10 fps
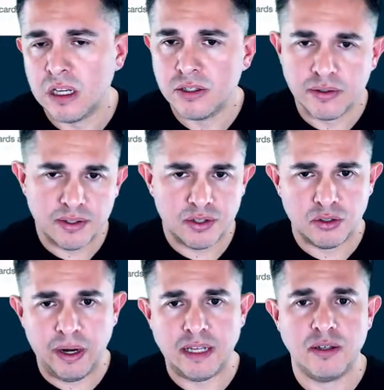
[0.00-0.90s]
So this
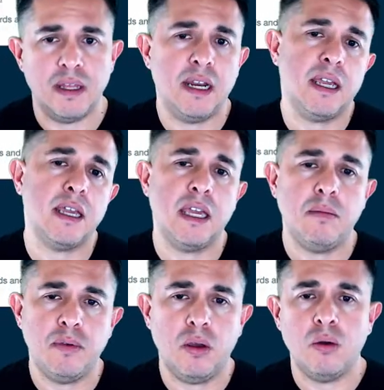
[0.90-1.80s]
is great so that it can
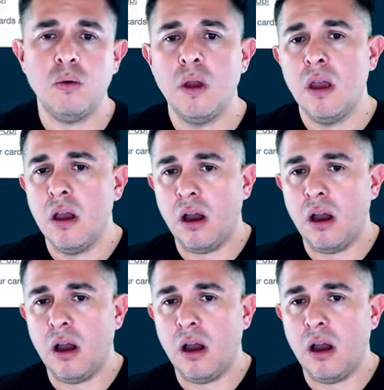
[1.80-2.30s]
keep you